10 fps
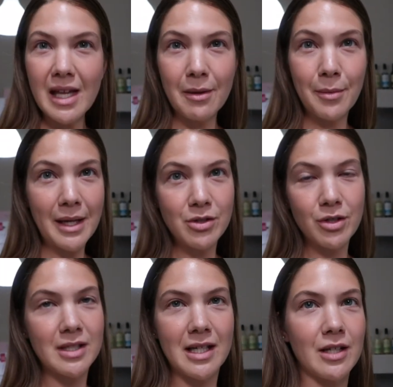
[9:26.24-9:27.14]
I'm about to
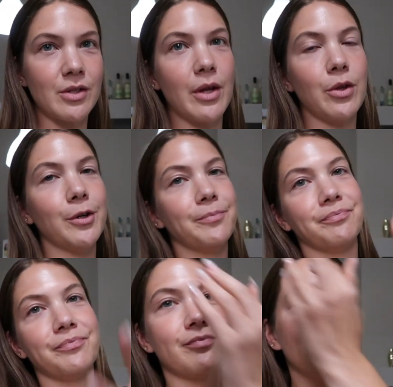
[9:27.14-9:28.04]
cook dinner, so I thought,
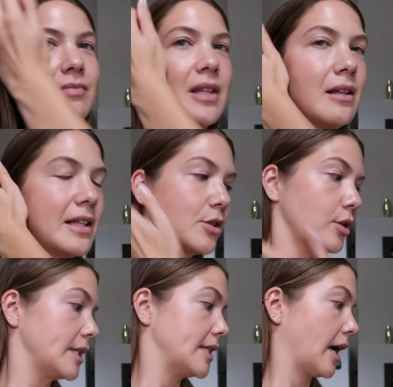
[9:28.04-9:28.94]
let's
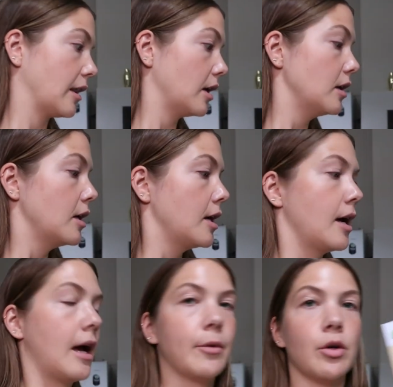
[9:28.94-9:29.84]
cook it together.
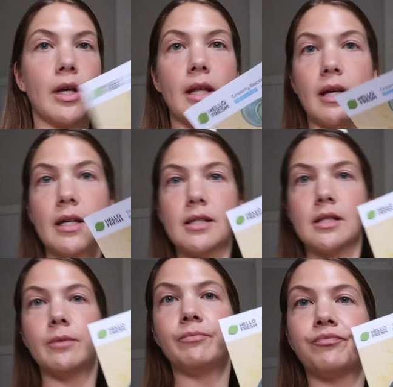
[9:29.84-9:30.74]
I'm cooking
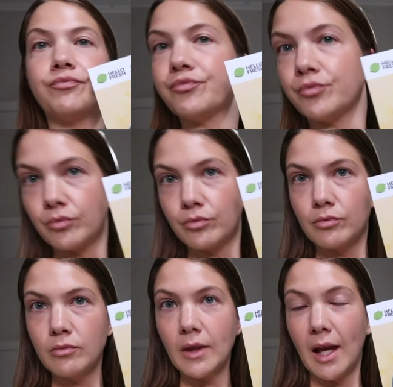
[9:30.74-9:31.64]
this
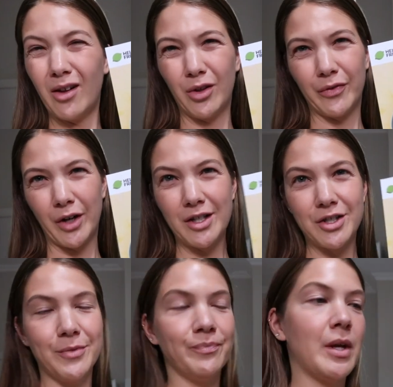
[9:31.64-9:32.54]

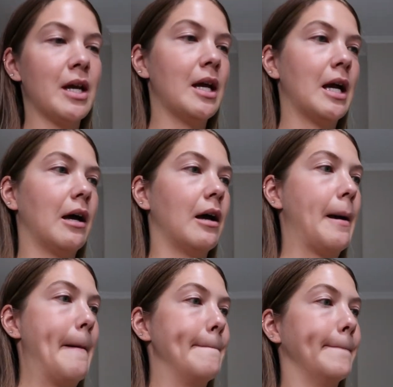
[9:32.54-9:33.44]
HelloFresh.
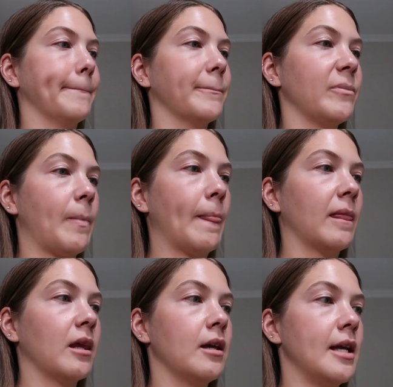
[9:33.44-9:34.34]

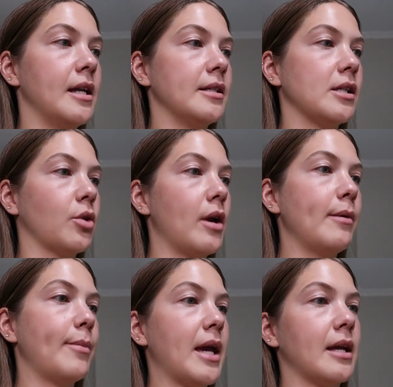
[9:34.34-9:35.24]
It is the
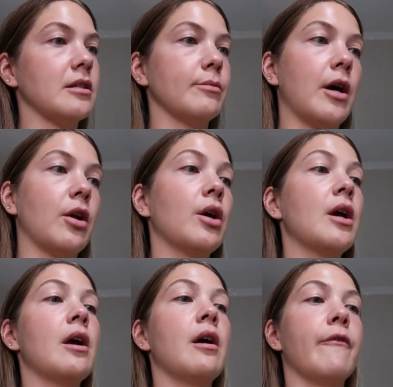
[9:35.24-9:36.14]
creamy bacon tomato
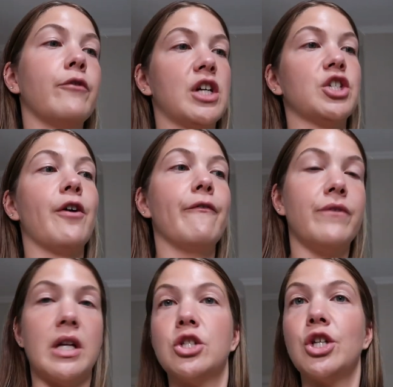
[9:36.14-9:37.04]
fresh
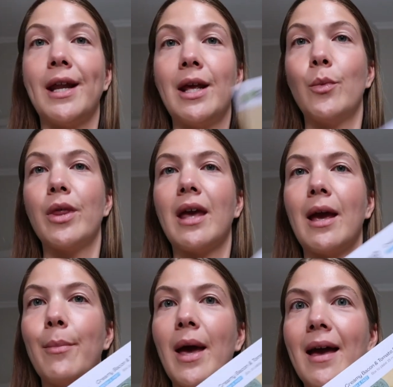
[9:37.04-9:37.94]
fettuccine with
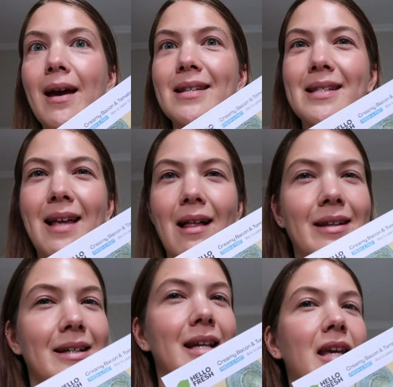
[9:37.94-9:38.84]
a pear
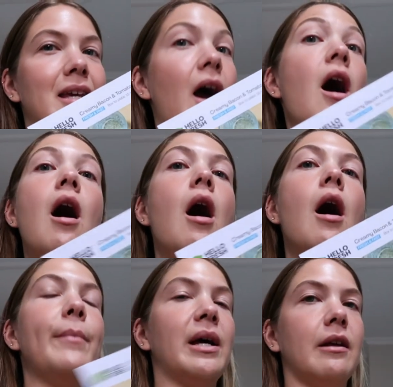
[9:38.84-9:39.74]
salad.
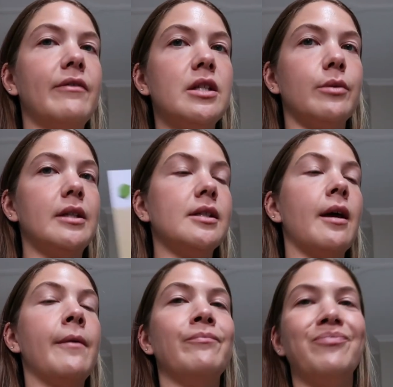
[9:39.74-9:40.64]
Yum, I love these ones.
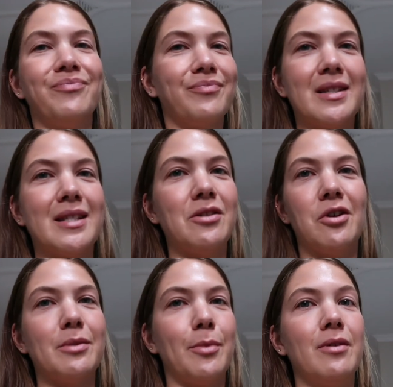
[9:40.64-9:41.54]
This is
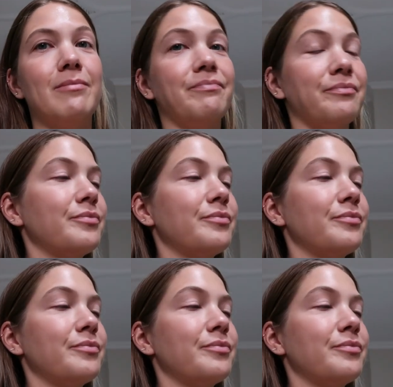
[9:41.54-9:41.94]
not Swan,